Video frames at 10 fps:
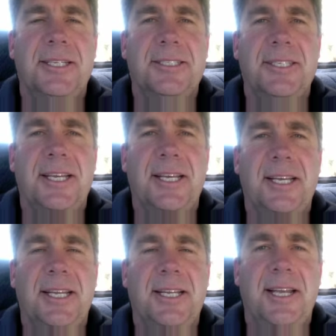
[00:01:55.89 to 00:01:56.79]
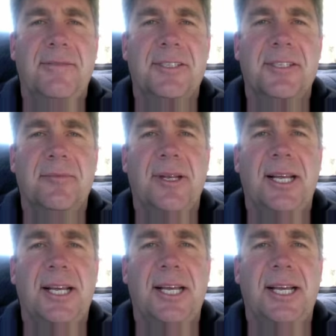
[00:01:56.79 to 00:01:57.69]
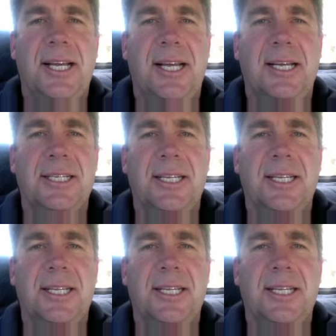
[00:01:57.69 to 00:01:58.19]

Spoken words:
and have a similar aha.